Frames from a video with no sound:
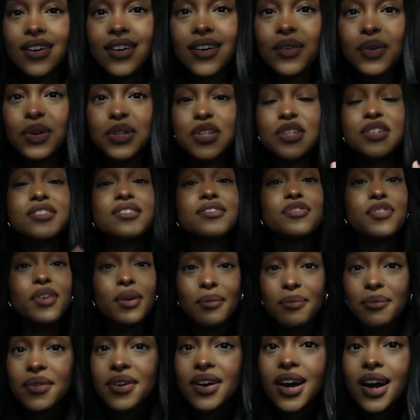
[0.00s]
which is
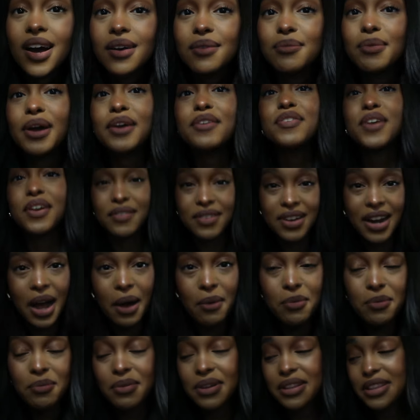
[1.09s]
from my favorite
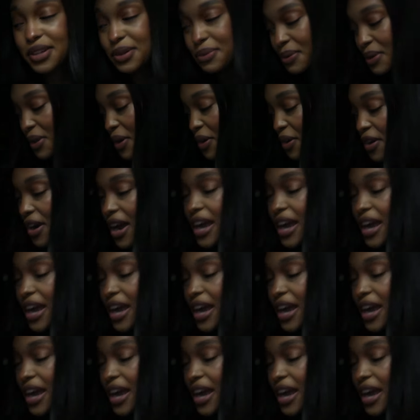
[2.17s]
album, A Little Bit Longer.